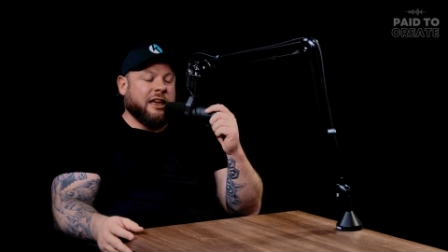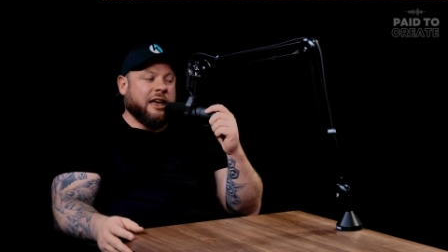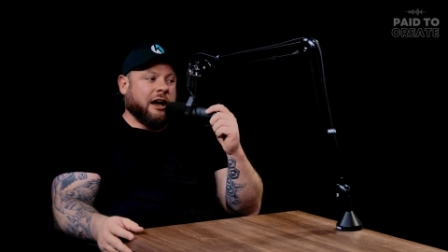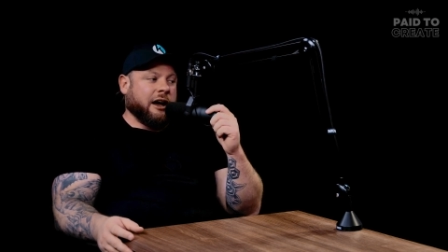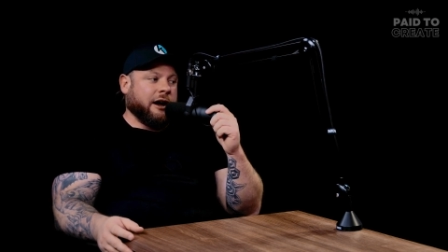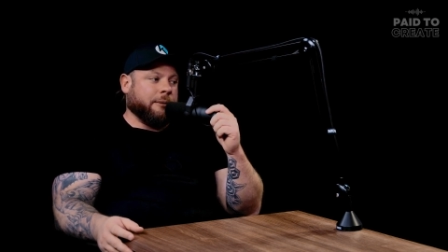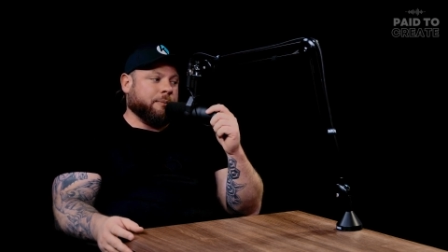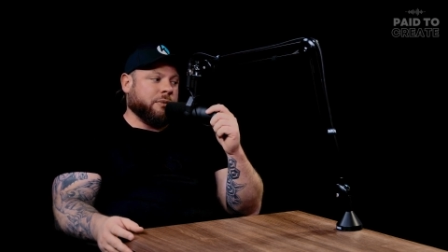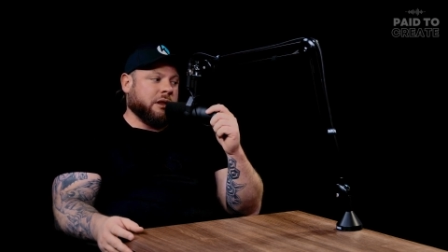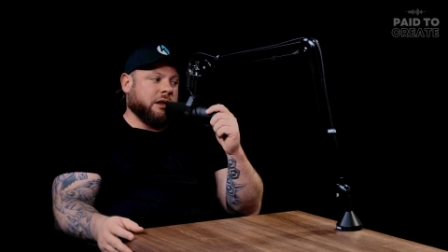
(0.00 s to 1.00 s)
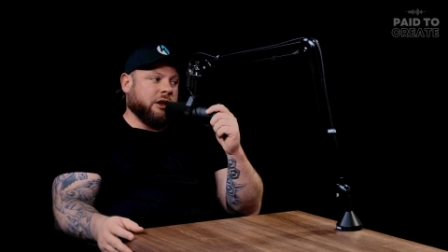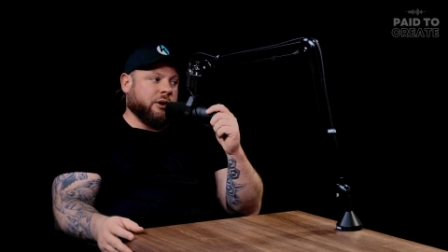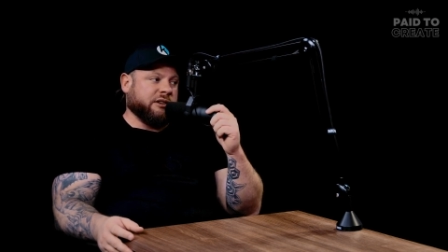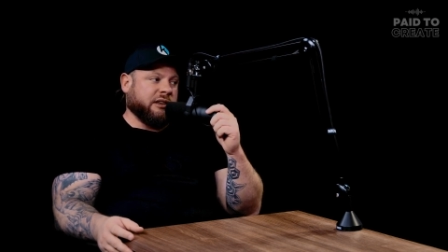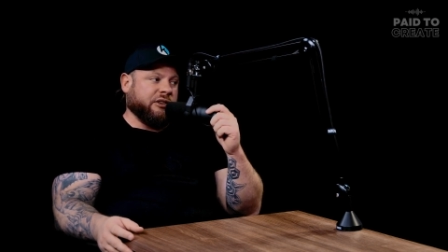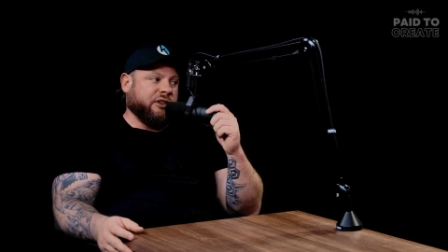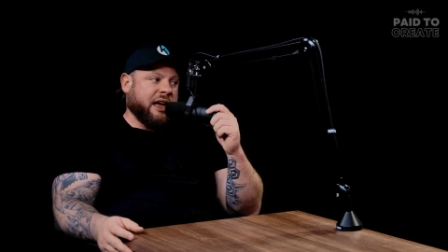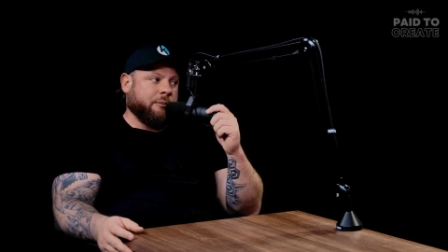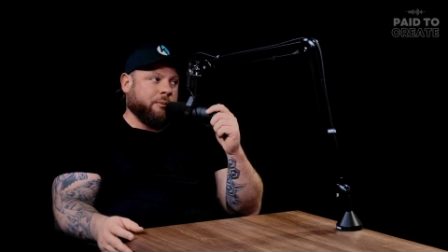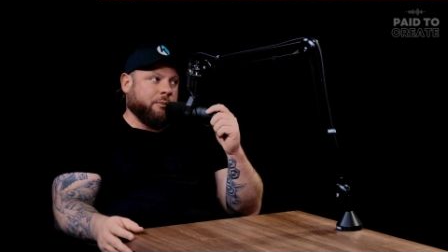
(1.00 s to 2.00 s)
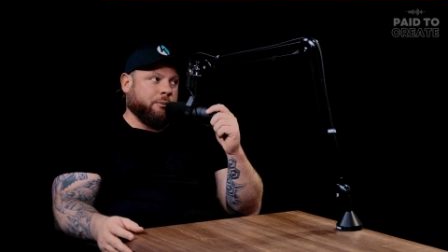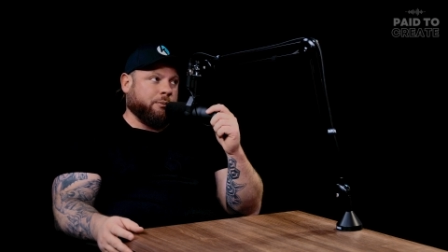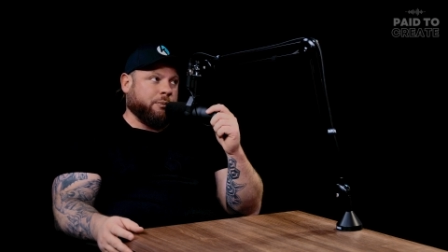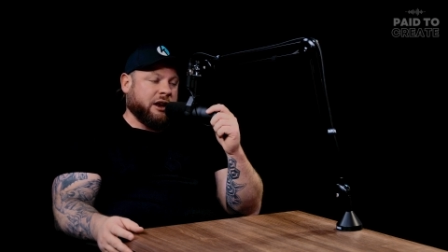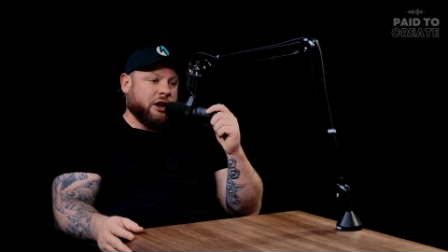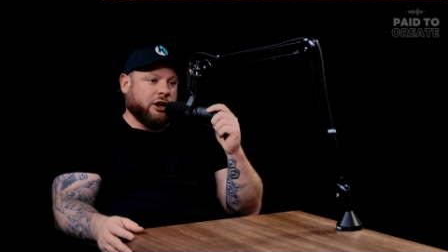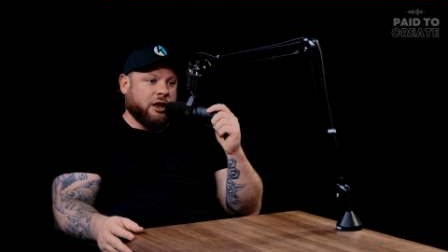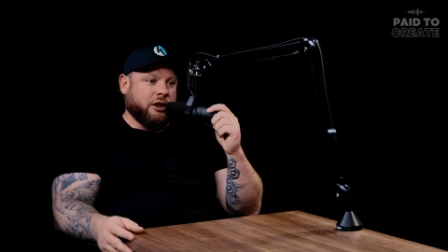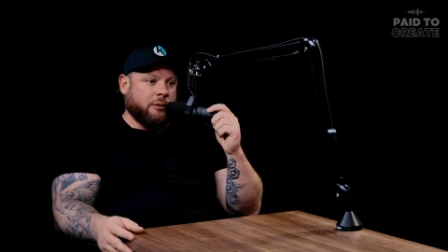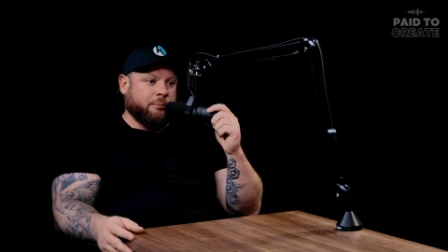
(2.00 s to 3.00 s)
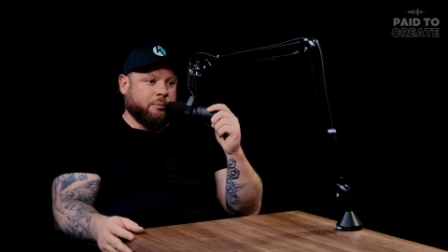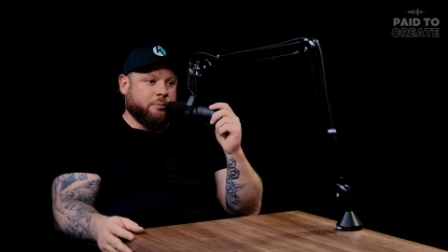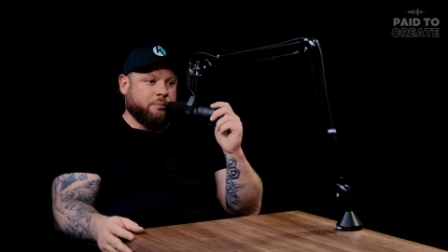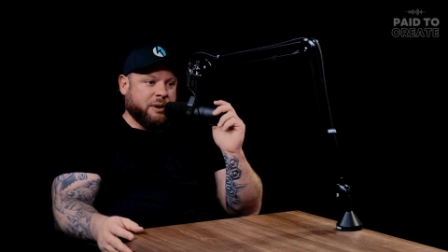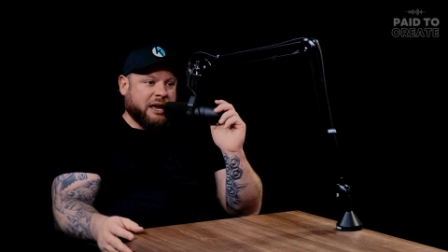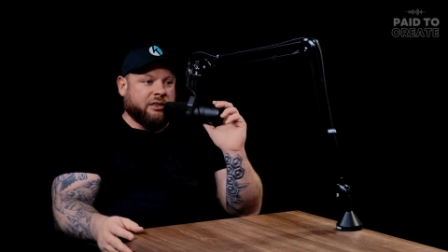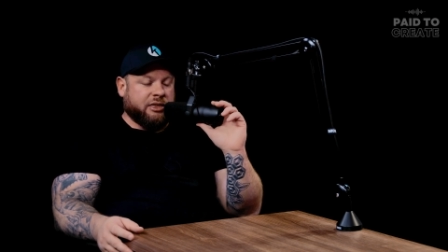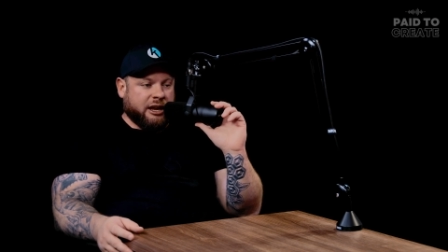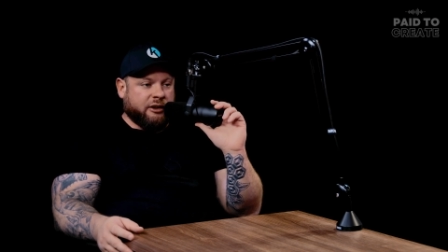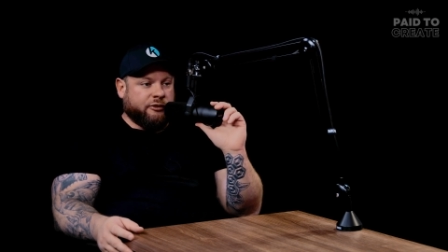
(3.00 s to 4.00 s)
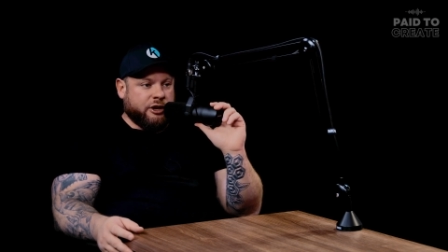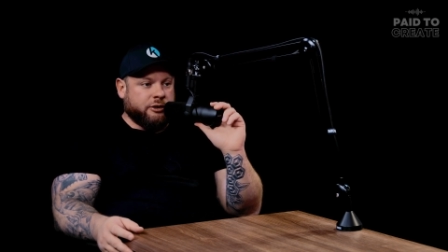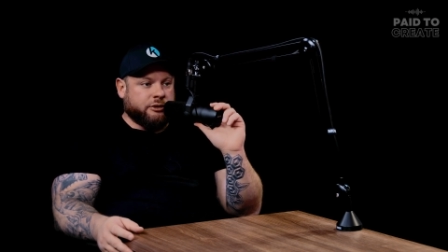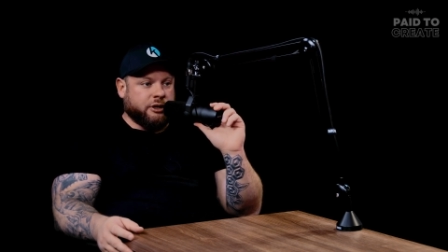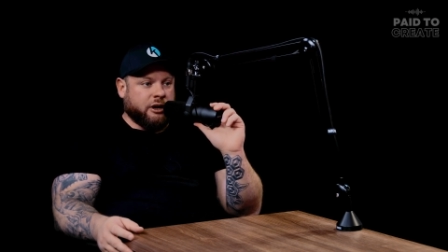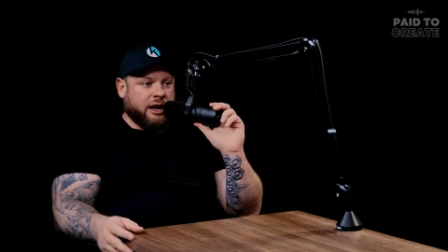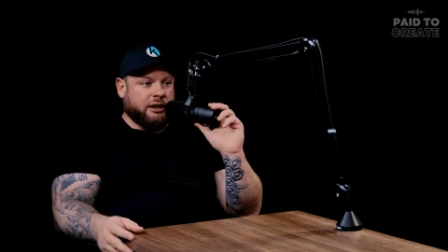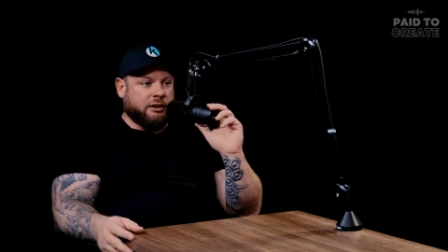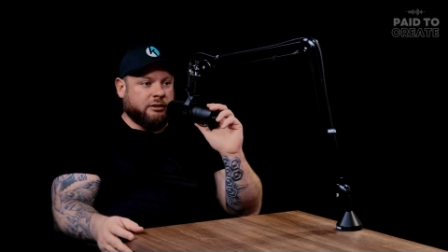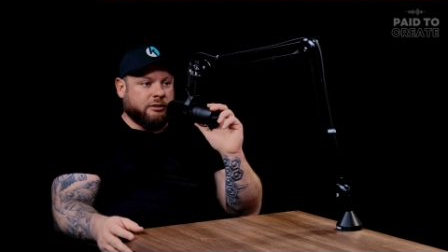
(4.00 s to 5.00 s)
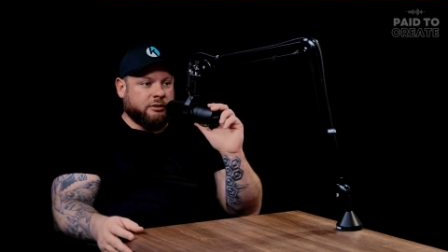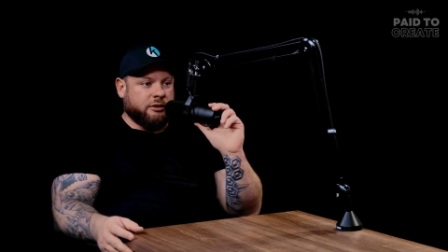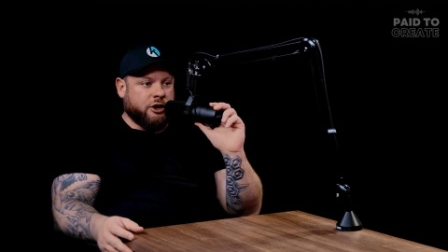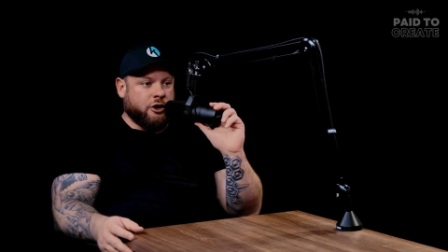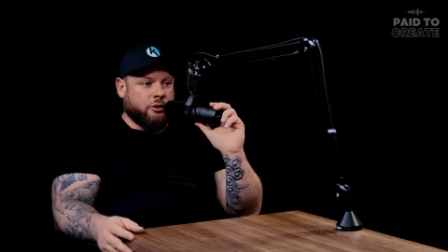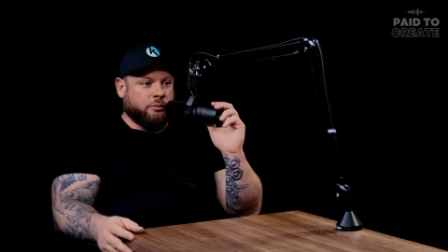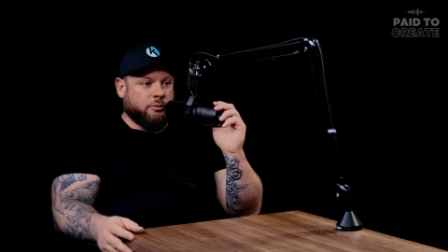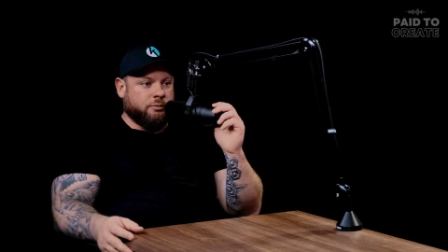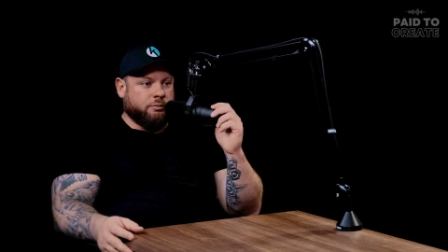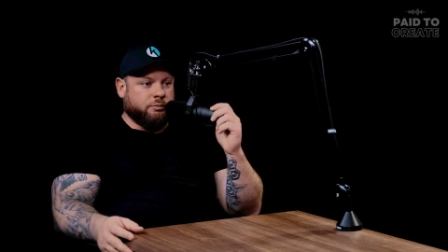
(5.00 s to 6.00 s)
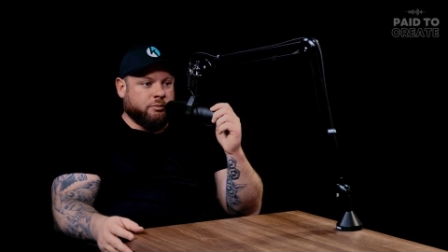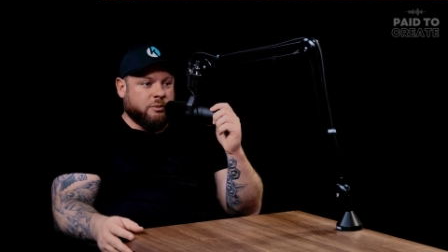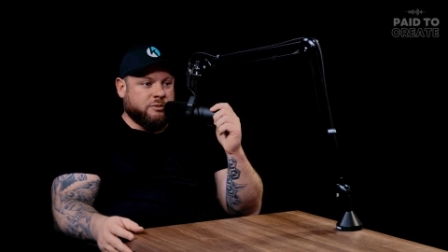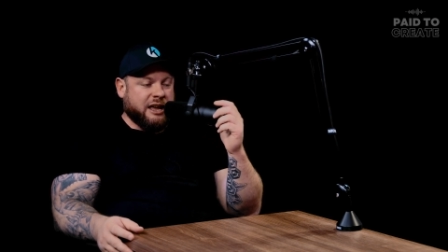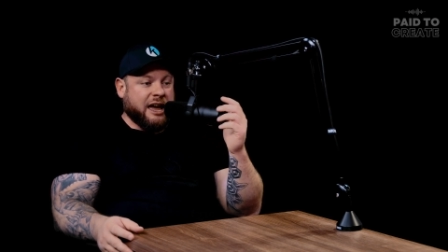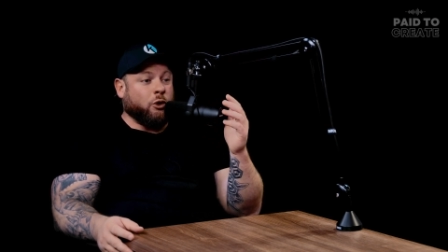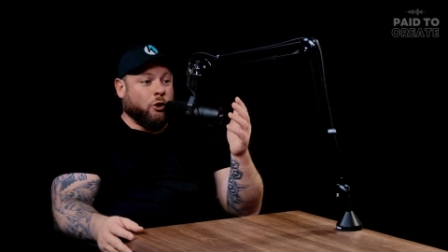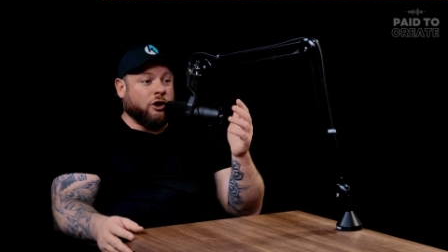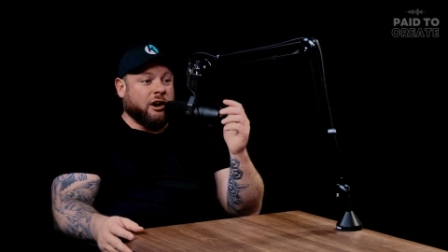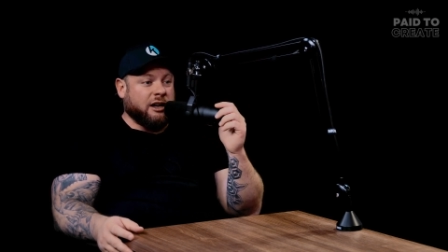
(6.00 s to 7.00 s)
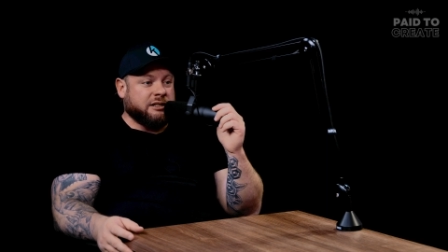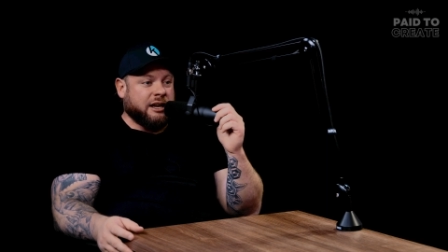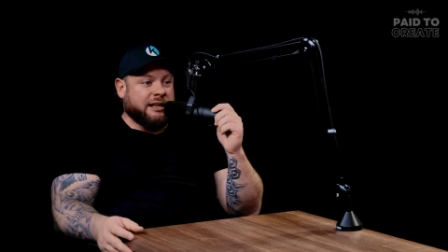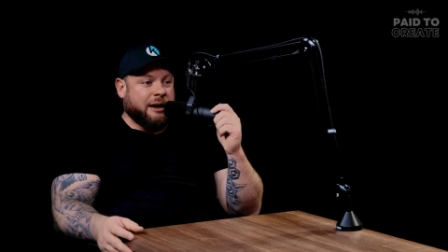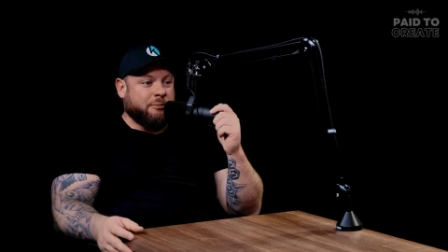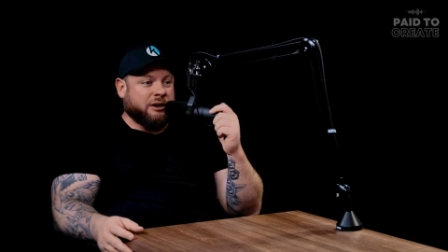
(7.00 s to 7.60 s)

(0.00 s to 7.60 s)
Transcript: Um, you know, has, has that been a, a big thing for you to like, you know, get organized like that?